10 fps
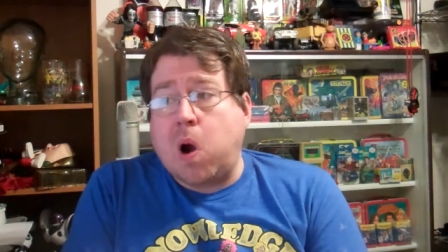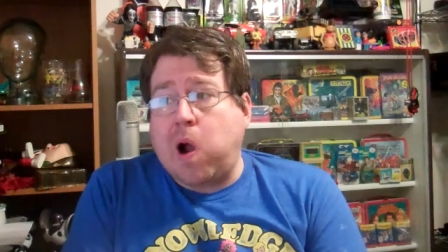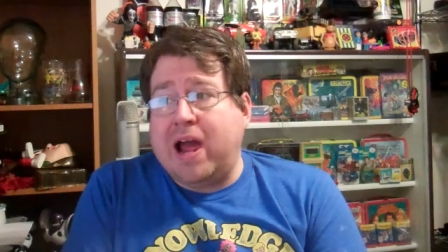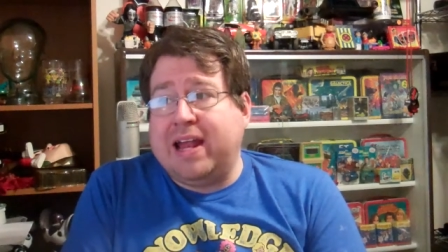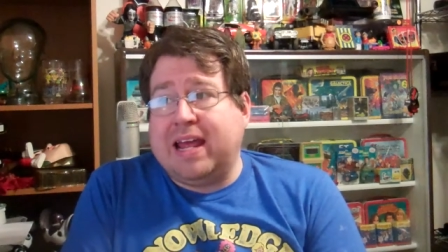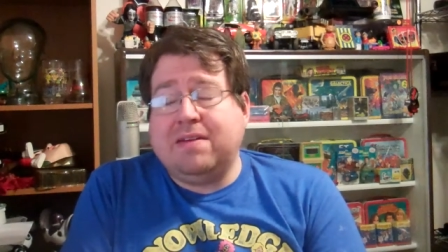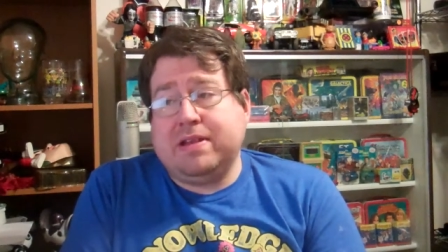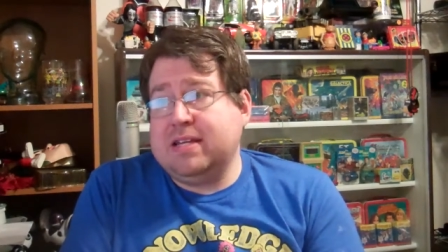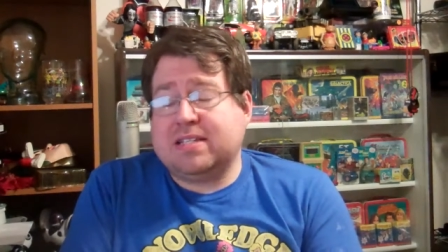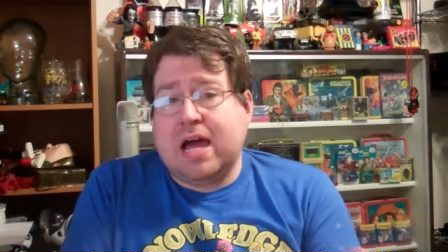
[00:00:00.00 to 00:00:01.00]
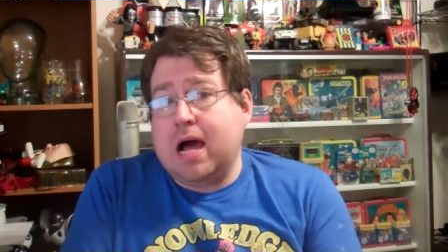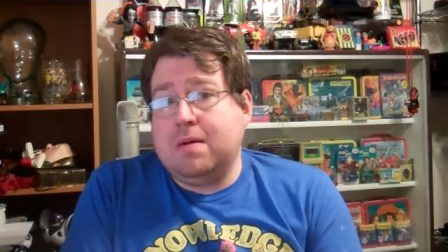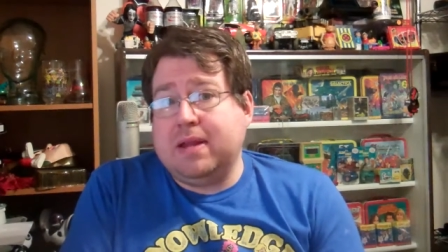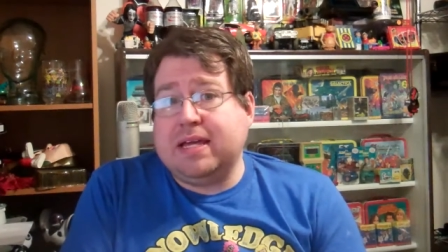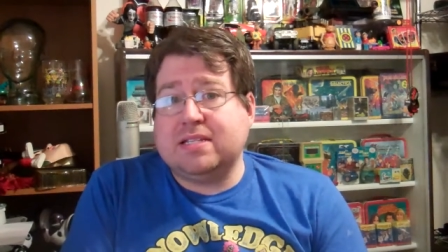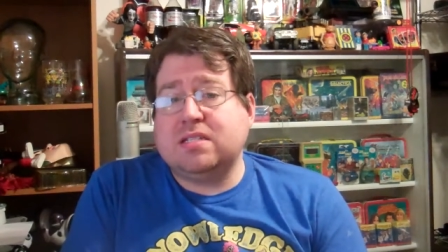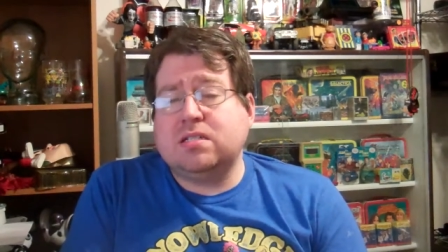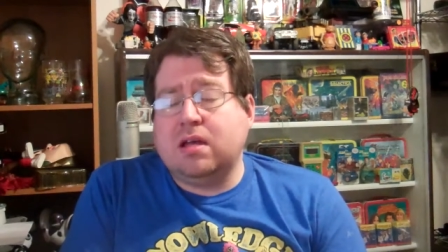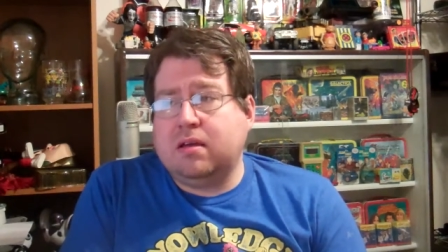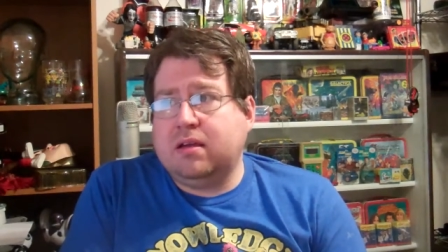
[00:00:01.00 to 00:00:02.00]
And even his
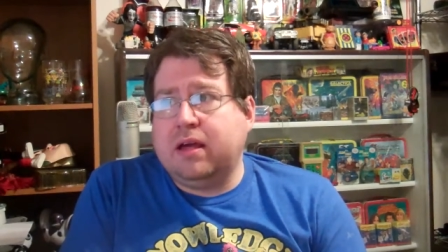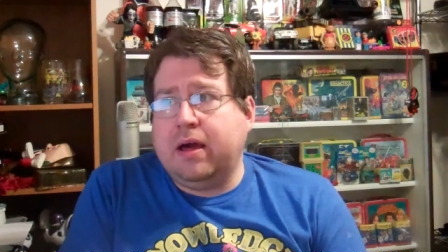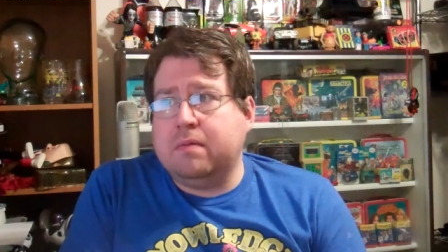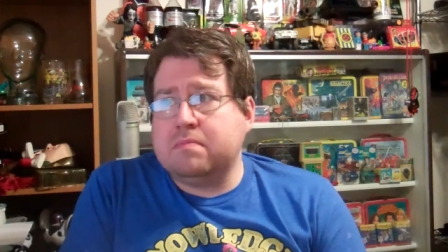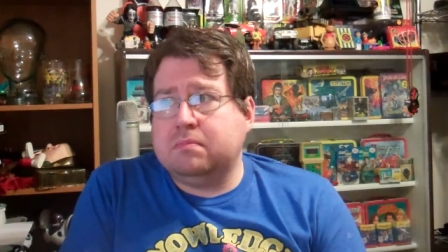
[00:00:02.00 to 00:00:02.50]
comedies, you know,